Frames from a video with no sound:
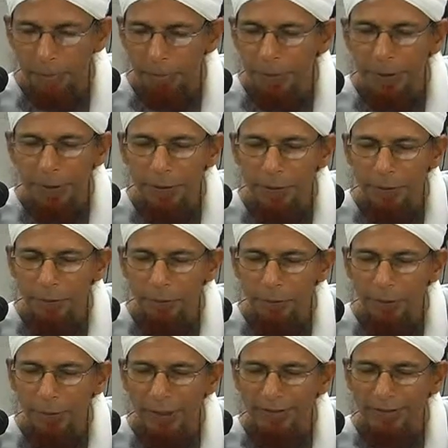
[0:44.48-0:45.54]
Be
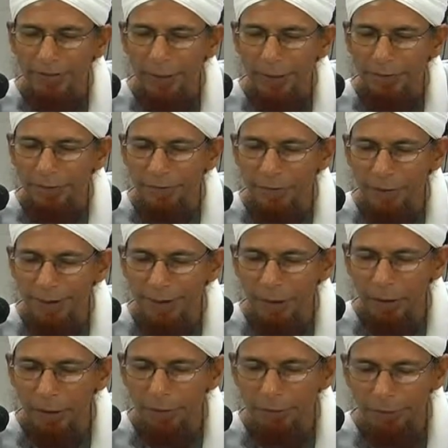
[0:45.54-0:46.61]
restless
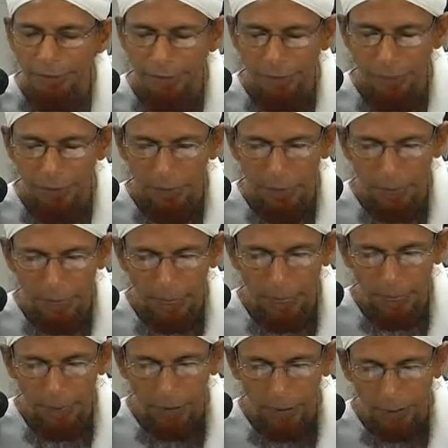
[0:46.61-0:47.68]
in love.
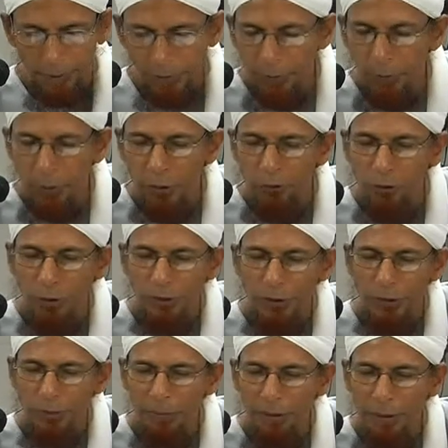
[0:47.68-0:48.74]
Someone
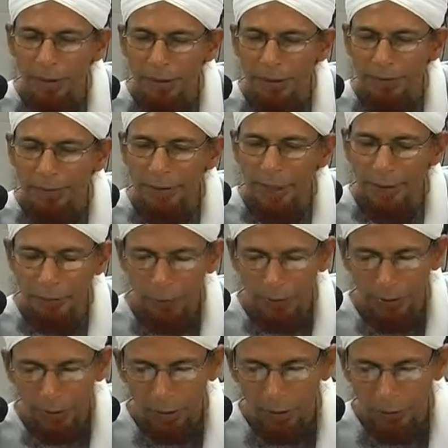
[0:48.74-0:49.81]
wrote to Maulana
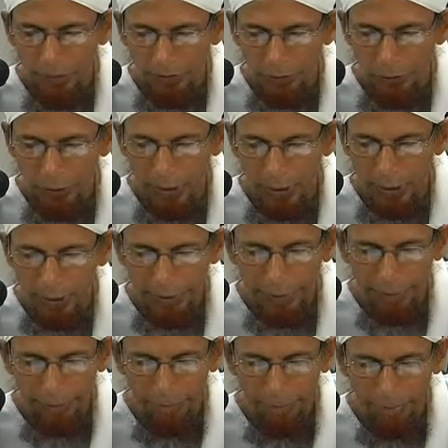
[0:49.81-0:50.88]
Tanwi Rahmatul
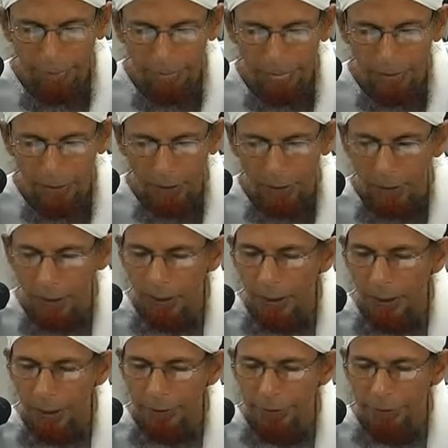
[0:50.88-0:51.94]
Alayh,
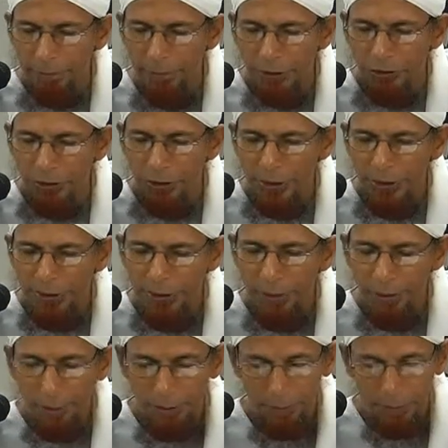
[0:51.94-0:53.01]
I am much
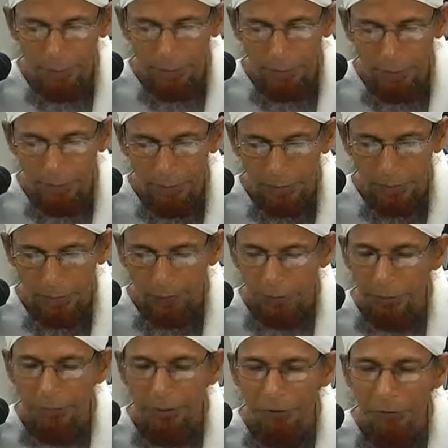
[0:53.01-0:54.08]
eager
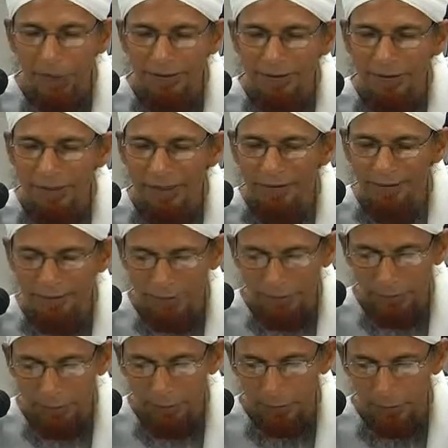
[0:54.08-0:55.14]
to be restless
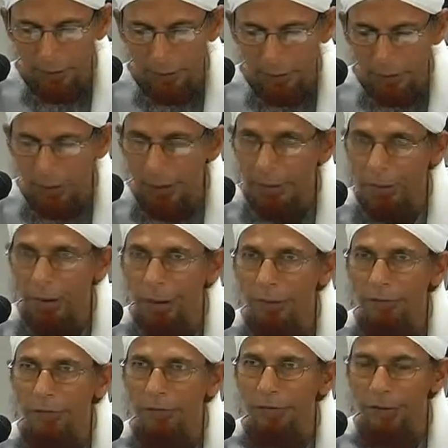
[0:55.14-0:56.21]
in the
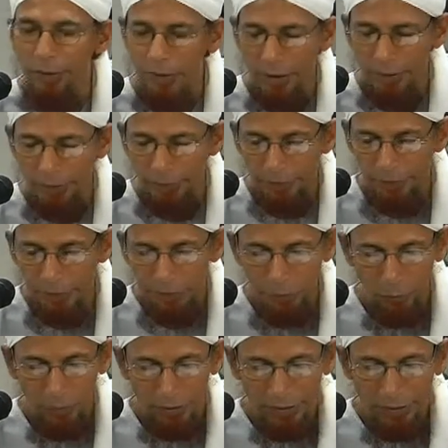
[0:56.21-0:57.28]
love of Allah
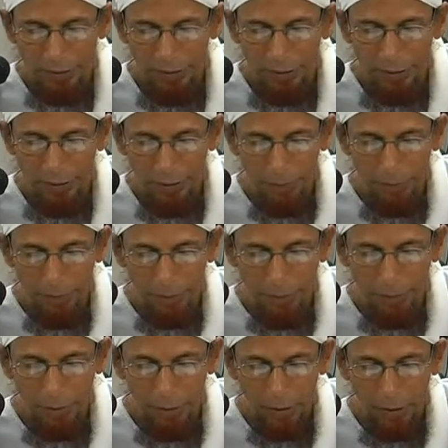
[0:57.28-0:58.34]
subhanahu wa ta'ala,
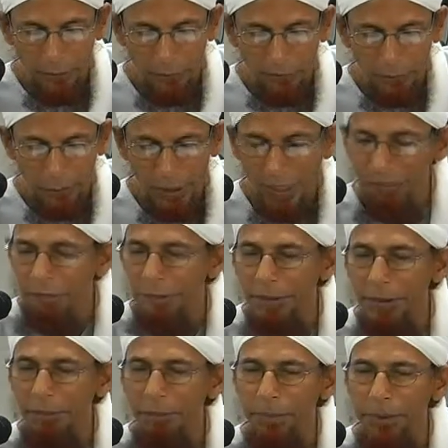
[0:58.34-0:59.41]
howsoever
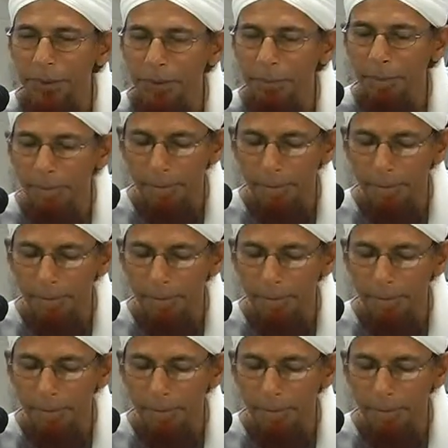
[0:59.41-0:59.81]
it be.